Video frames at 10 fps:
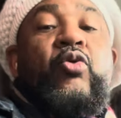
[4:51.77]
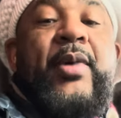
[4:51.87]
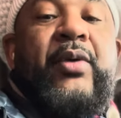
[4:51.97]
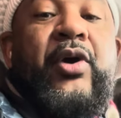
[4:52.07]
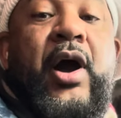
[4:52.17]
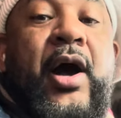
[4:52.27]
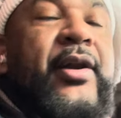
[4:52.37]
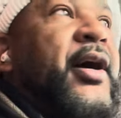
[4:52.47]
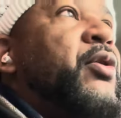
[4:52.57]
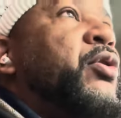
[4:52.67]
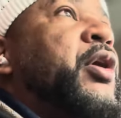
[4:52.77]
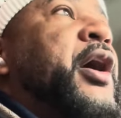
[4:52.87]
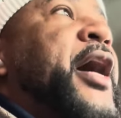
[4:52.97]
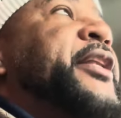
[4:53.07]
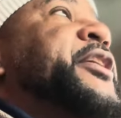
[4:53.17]
men were
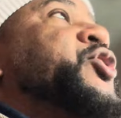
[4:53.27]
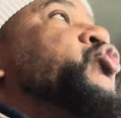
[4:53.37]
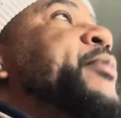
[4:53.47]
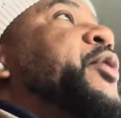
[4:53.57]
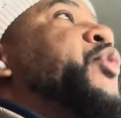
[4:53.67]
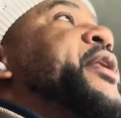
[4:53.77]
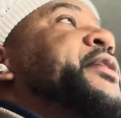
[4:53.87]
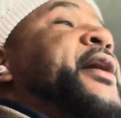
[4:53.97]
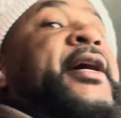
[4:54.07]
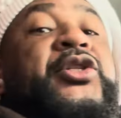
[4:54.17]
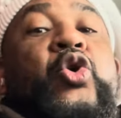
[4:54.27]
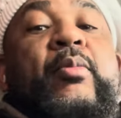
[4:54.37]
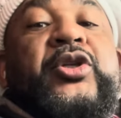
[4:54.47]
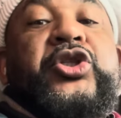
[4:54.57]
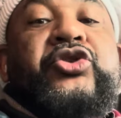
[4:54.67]
went under so
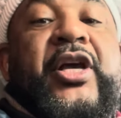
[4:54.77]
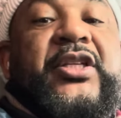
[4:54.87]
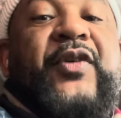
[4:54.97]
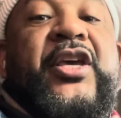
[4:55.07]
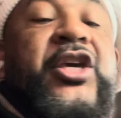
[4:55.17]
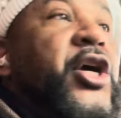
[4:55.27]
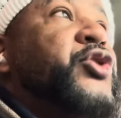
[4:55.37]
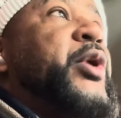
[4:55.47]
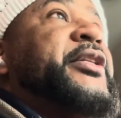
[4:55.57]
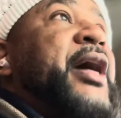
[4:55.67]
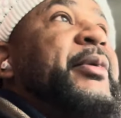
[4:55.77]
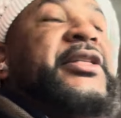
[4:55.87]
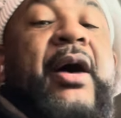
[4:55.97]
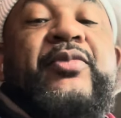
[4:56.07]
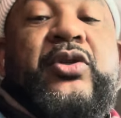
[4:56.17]
much stress for years when Tommy
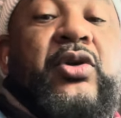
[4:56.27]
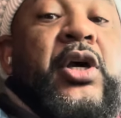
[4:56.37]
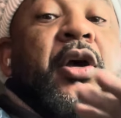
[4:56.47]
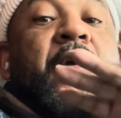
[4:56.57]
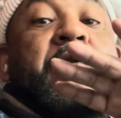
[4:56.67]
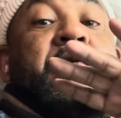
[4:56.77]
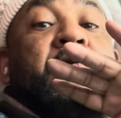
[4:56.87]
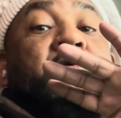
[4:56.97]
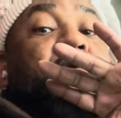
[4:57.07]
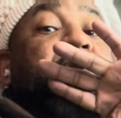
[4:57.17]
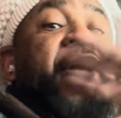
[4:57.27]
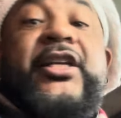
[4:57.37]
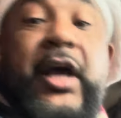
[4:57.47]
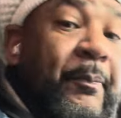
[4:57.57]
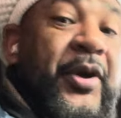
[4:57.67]
Thompson
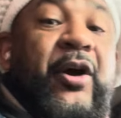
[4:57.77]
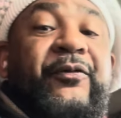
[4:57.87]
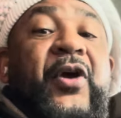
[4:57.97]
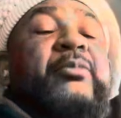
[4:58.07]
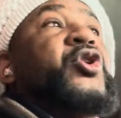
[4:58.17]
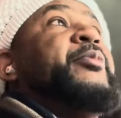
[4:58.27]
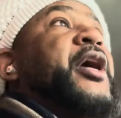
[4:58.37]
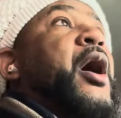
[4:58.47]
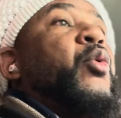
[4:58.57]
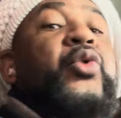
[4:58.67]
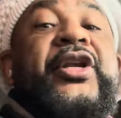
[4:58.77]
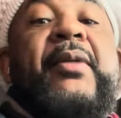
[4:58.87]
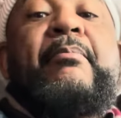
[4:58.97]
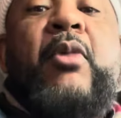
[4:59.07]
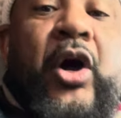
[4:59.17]
disappeared from Jamaica with the
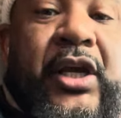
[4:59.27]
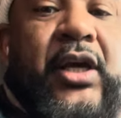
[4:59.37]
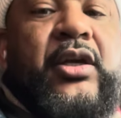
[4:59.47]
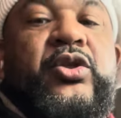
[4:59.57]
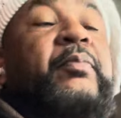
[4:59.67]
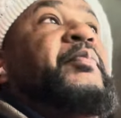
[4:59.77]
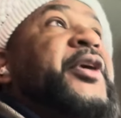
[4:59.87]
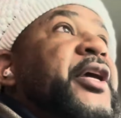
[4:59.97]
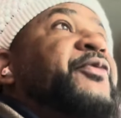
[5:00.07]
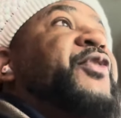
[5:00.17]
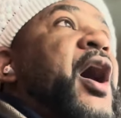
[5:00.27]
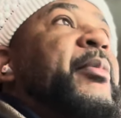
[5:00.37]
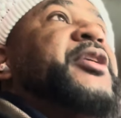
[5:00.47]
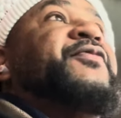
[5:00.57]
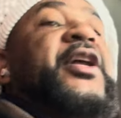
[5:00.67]
money to pay the
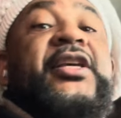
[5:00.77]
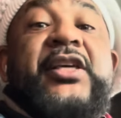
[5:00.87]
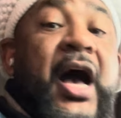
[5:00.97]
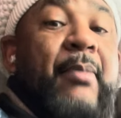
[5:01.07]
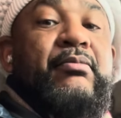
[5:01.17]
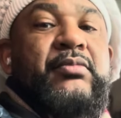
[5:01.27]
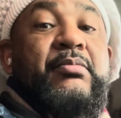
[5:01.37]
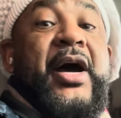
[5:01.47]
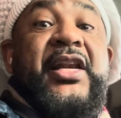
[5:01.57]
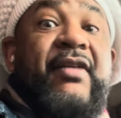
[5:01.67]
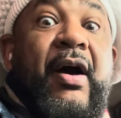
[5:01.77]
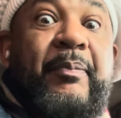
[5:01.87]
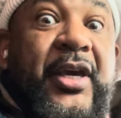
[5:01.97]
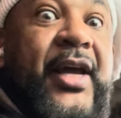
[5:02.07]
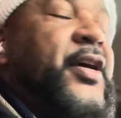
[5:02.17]
farmers for the yam. Man never
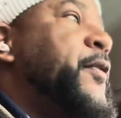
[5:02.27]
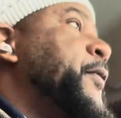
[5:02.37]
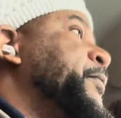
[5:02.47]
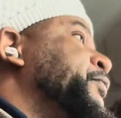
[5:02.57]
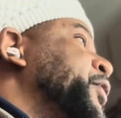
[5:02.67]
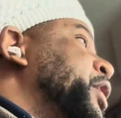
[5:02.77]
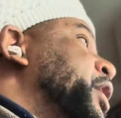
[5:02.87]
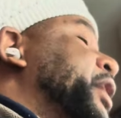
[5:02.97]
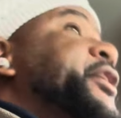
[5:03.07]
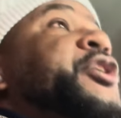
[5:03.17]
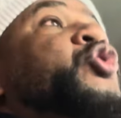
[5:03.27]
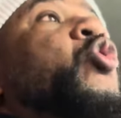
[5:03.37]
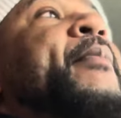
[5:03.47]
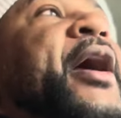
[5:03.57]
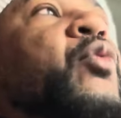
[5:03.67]
paid. And these two
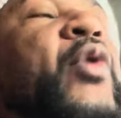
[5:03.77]
men